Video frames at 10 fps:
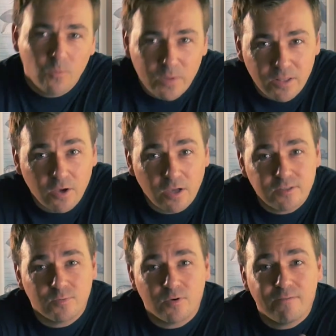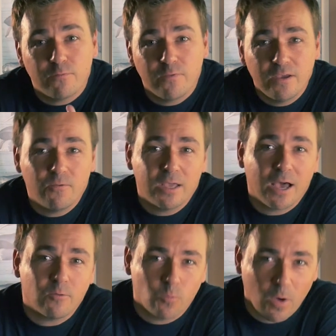with the customer and figuring
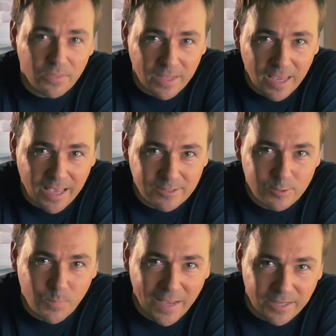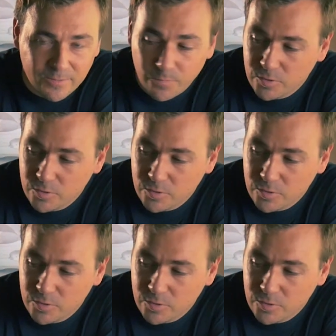out what they expect.